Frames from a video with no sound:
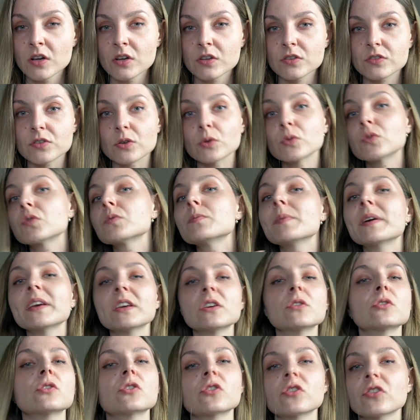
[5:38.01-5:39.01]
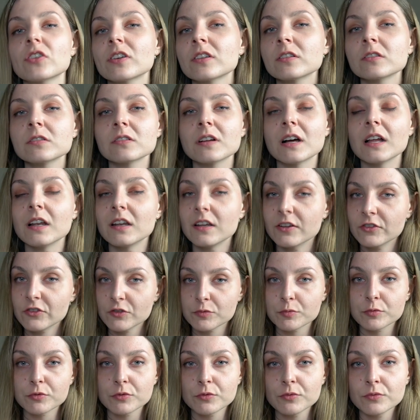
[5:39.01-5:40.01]
So to make your channel
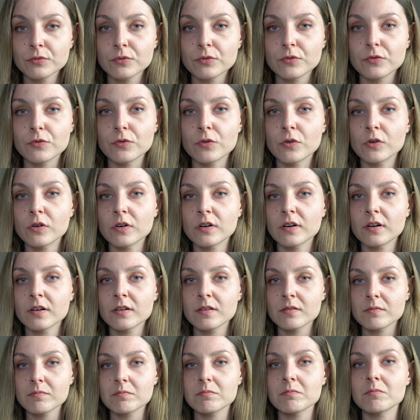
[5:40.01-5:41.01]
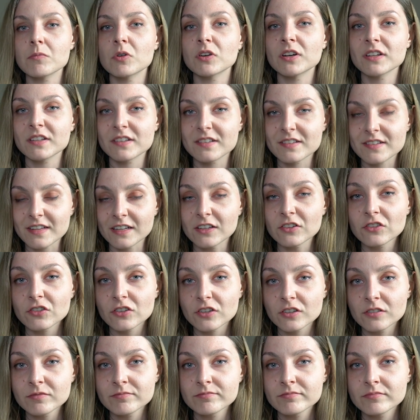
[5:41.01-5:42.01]
eligible for
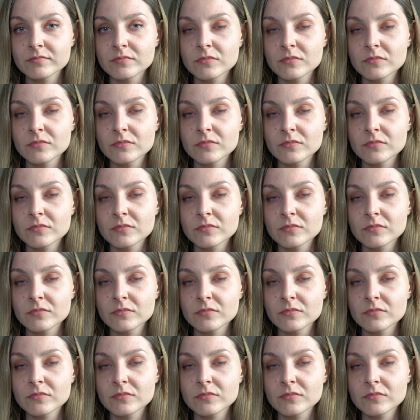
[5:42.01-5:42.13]
monetization,